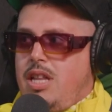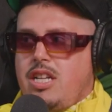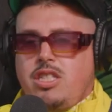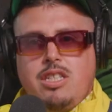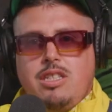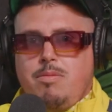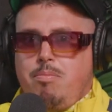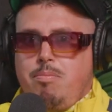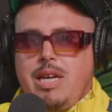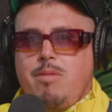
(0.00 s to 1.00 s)
That shit is
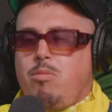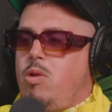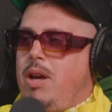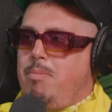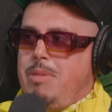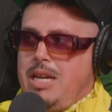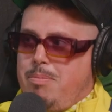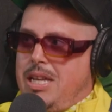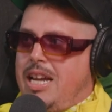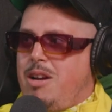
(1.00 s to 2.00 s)
big boy, big
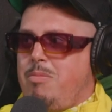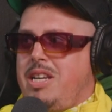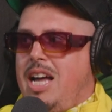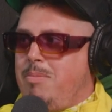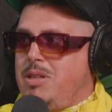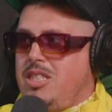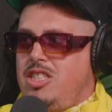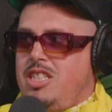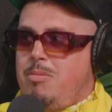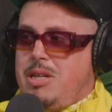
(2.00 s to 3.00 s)
player, monopoly
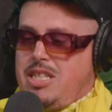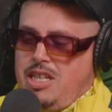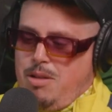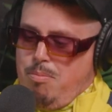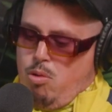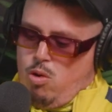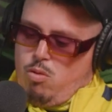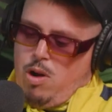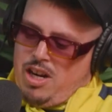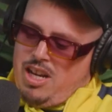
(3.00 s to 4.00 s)
shit. I'm about to get the
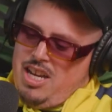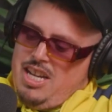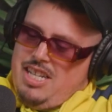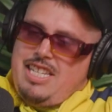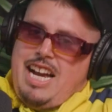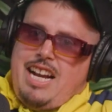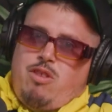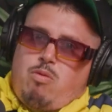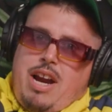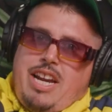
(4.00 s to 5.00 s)
boardwalk
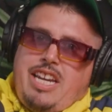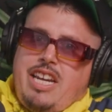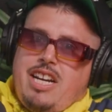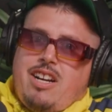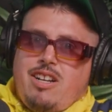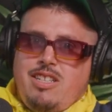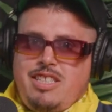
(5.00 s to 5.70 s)
tatted right here.